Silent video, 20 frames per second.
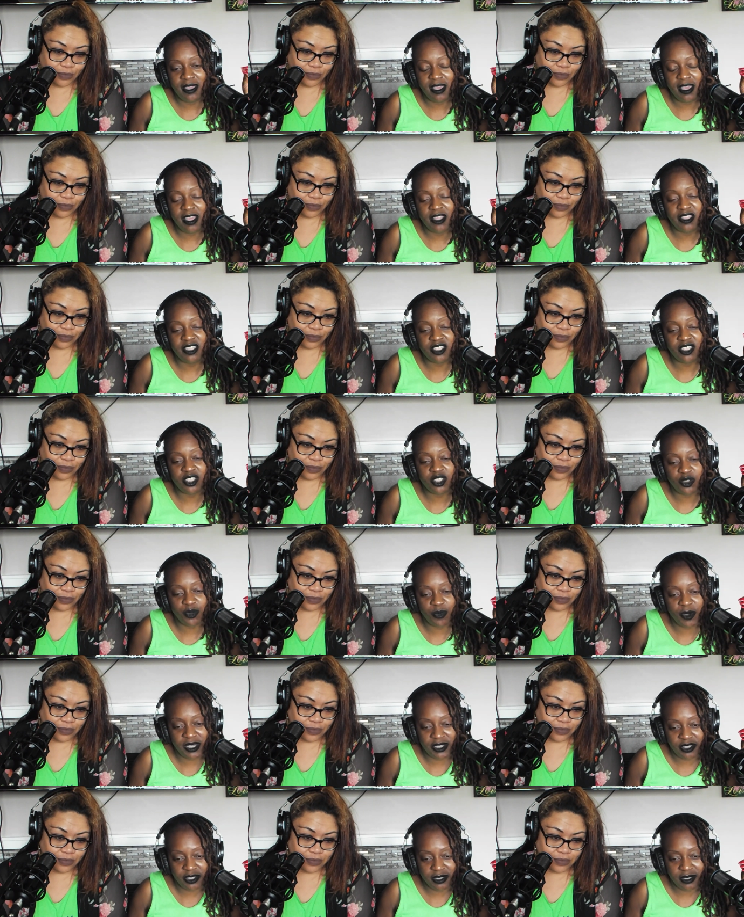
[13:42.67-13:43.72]
Speaker 1: in the
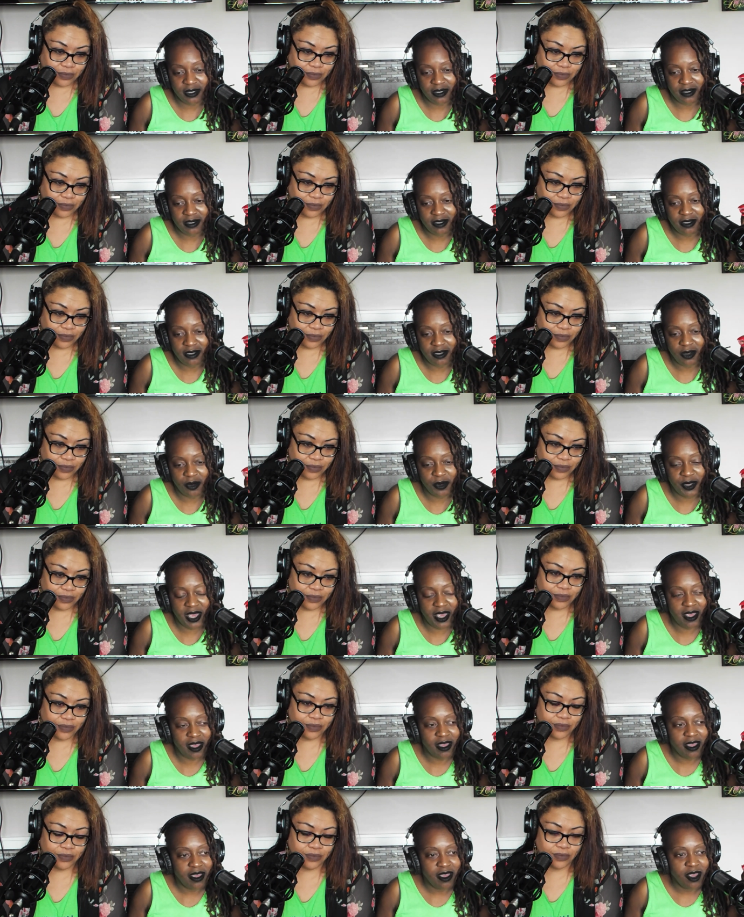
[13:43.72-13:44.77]
situation.
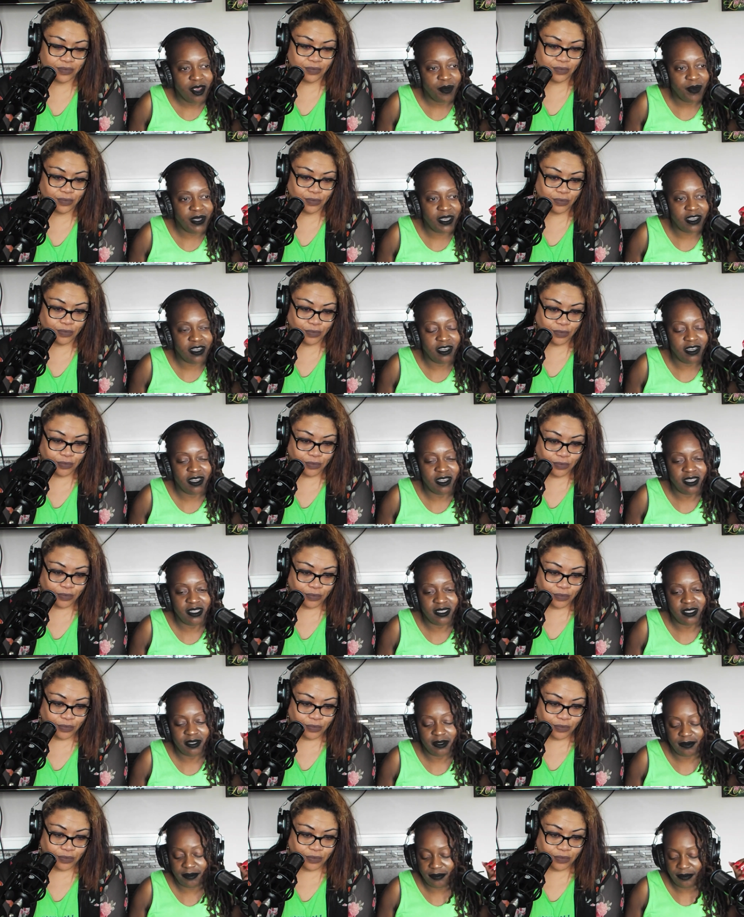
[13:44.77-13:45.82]
Okay,
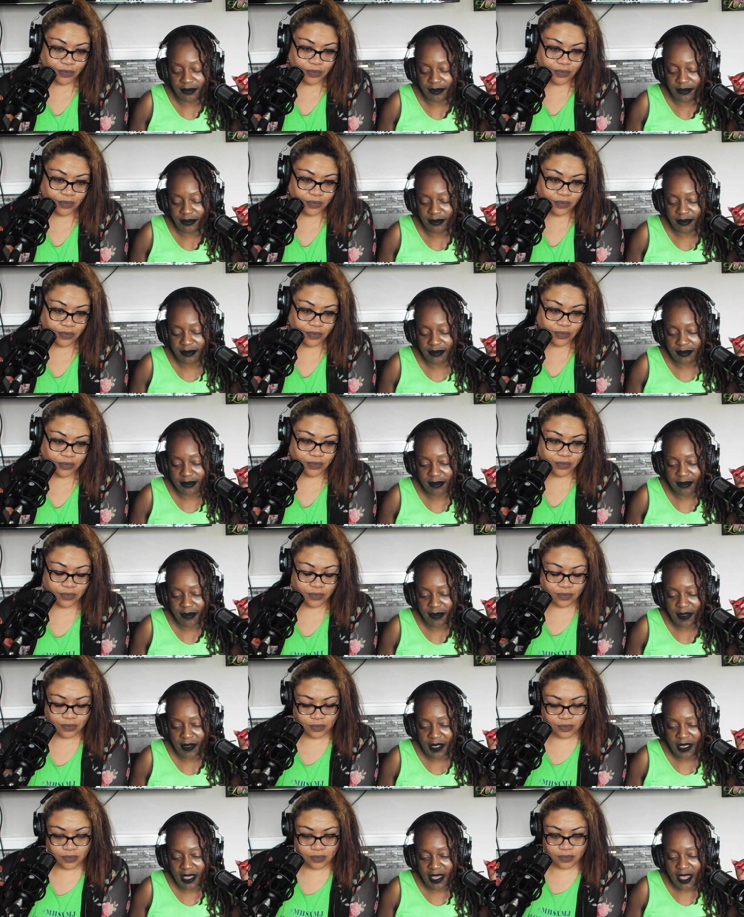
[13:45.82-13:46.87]
because.
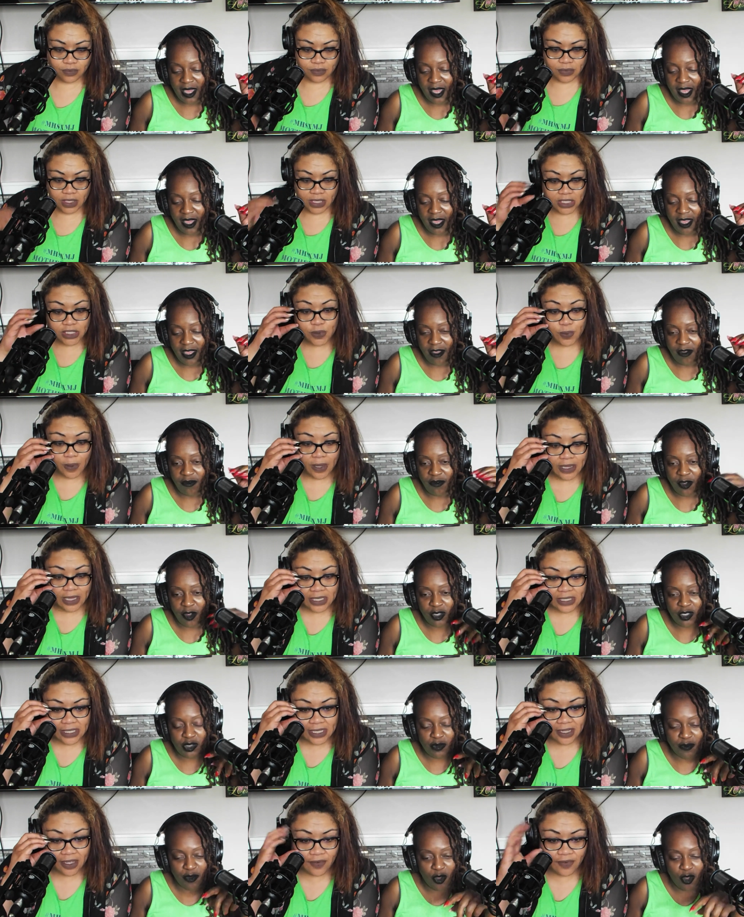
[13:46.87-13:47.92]
And it's relative,
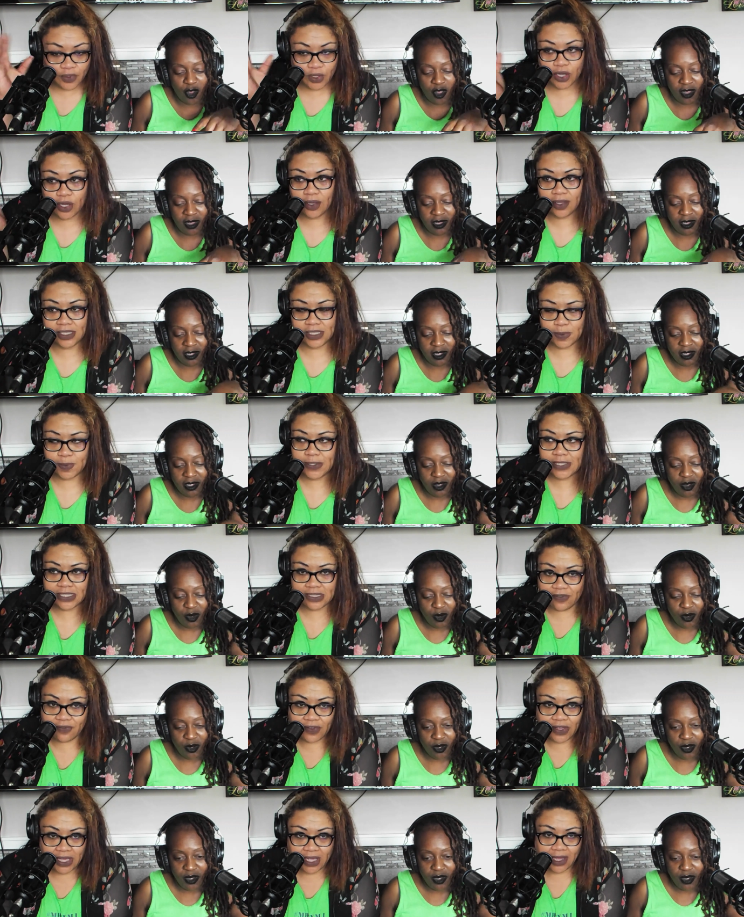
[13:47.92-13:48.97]
first of all, you know, it's
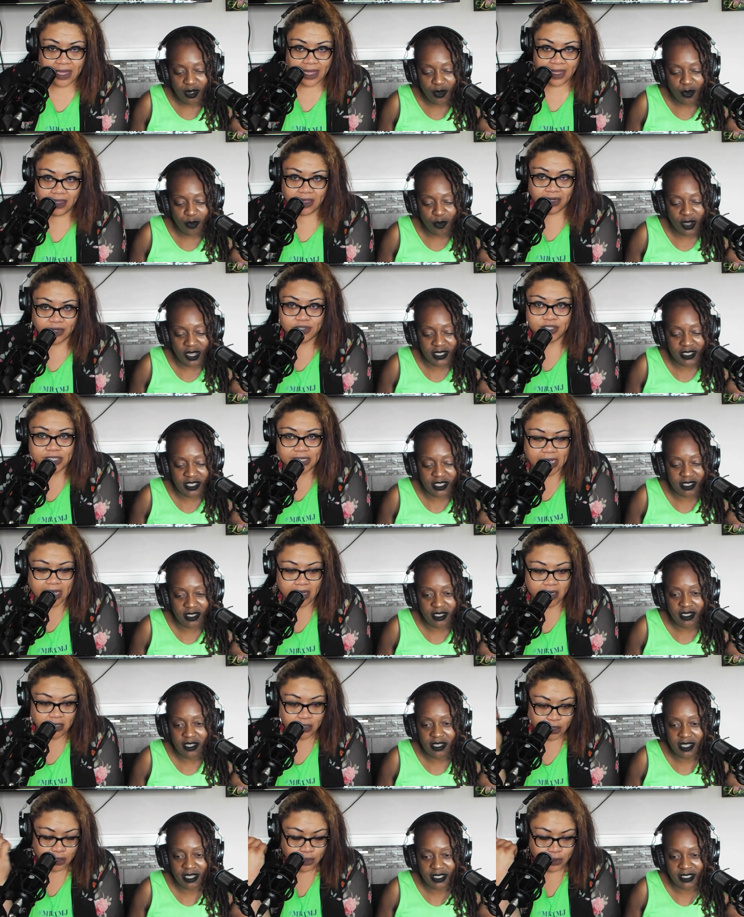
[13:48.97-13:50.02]
Speaker 2: specific. I once,
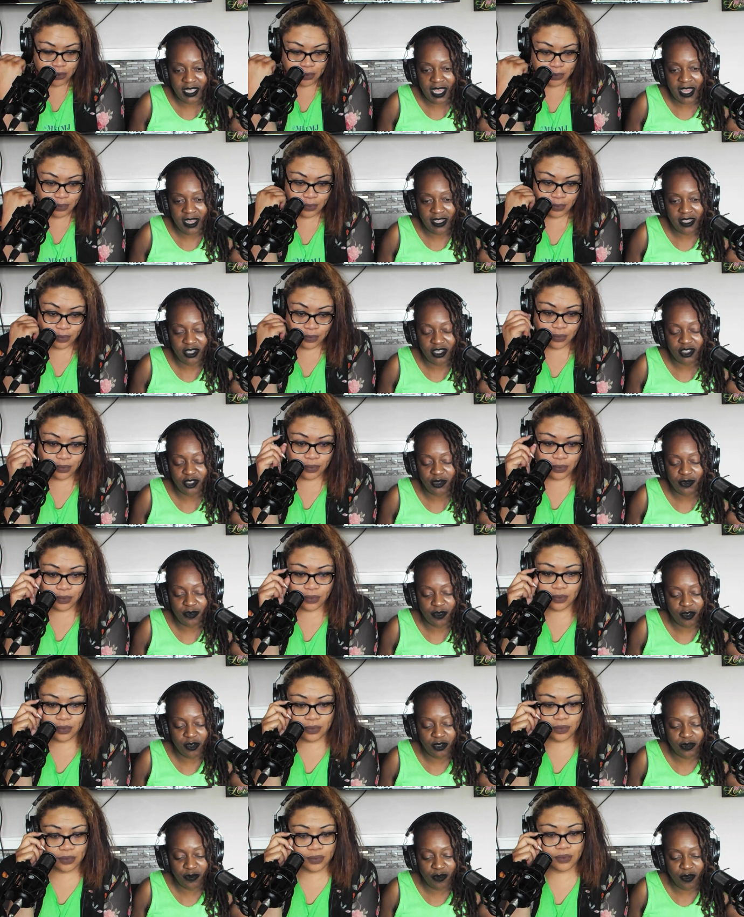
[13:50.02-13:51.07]
understand.
Speaker 1: Exactly, because
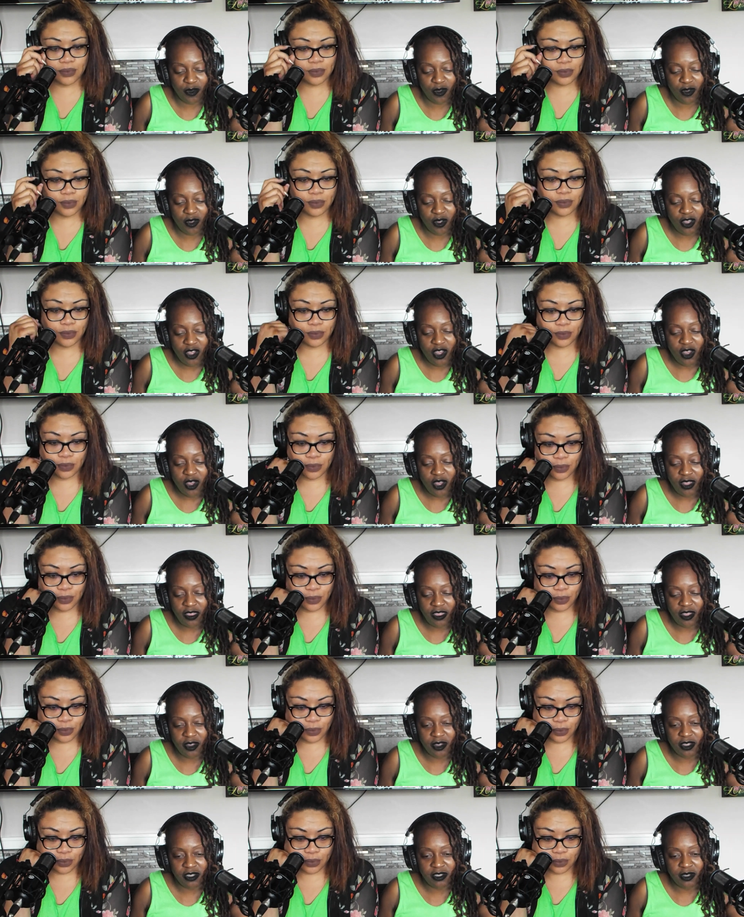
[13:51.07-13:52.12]
first of all,
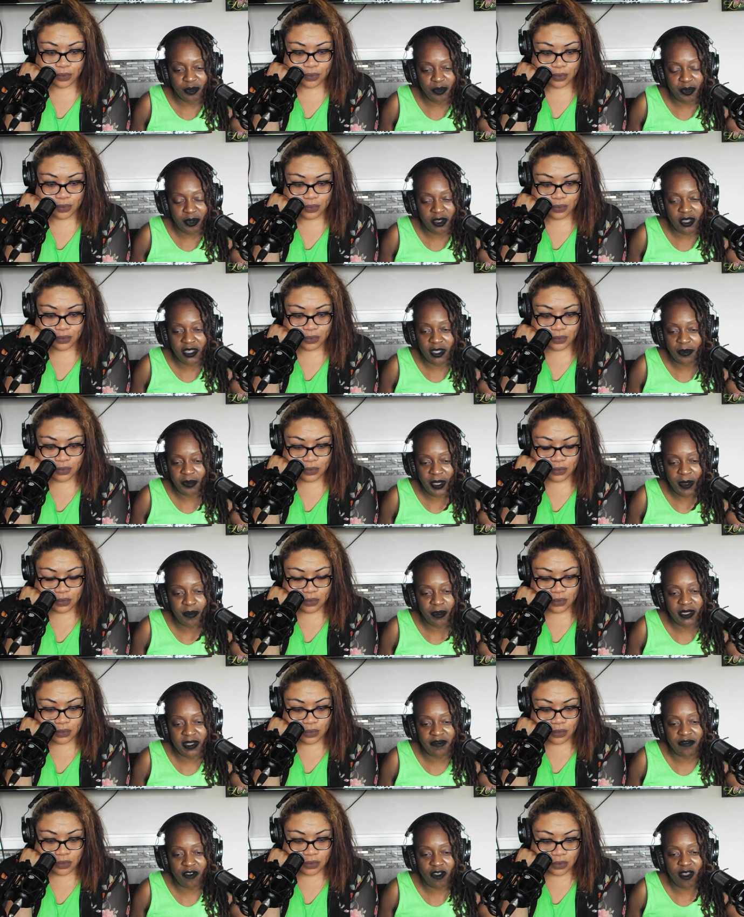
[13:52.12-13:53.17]
the the the people
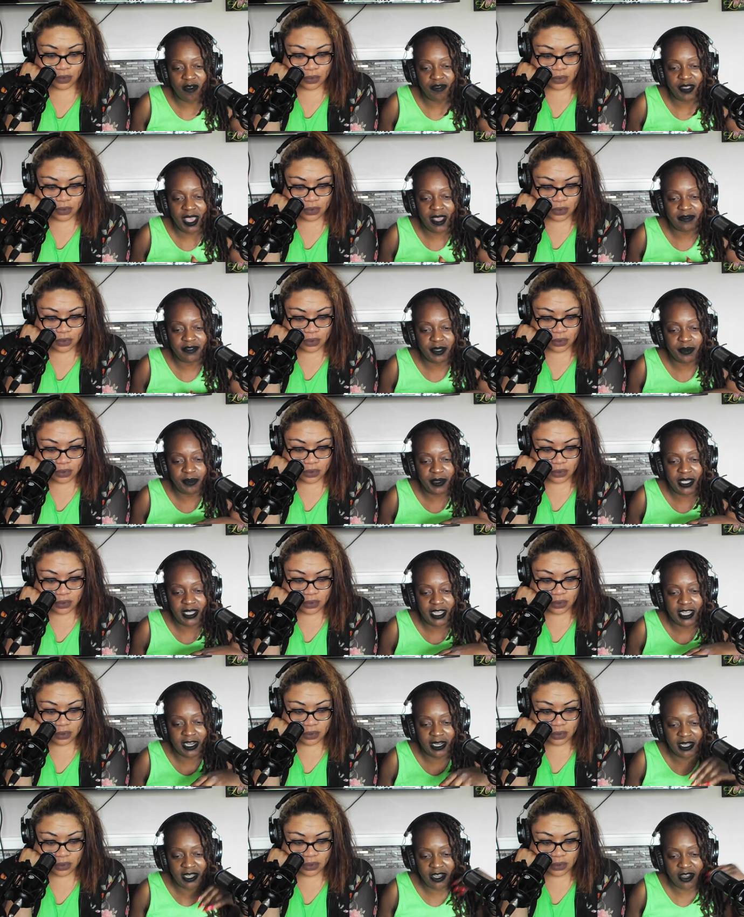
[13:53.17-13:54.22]
involved have to be
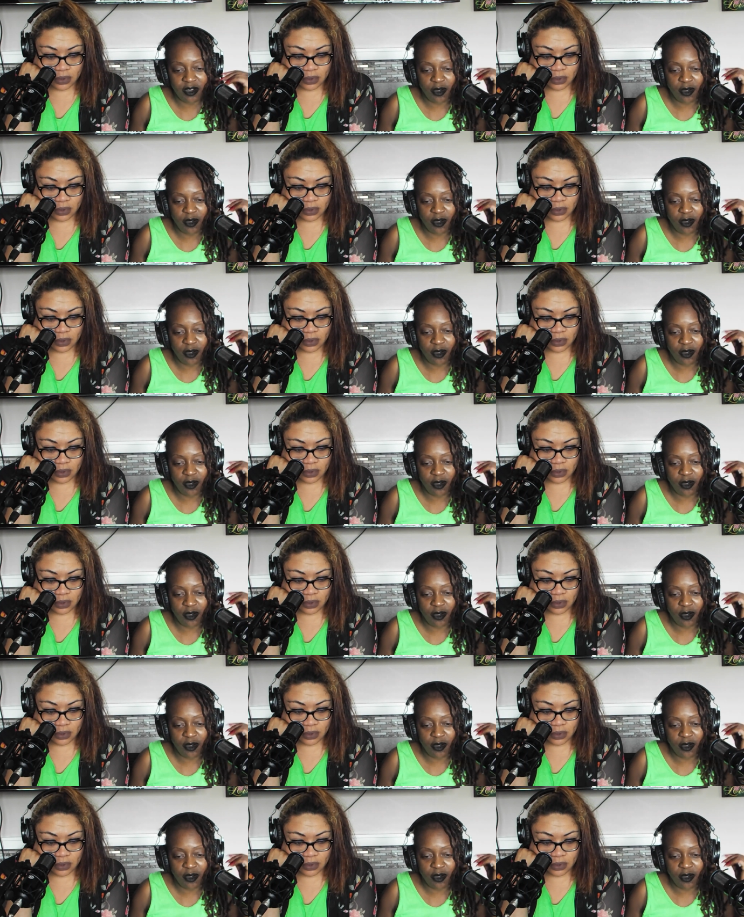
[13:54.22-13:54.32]
clear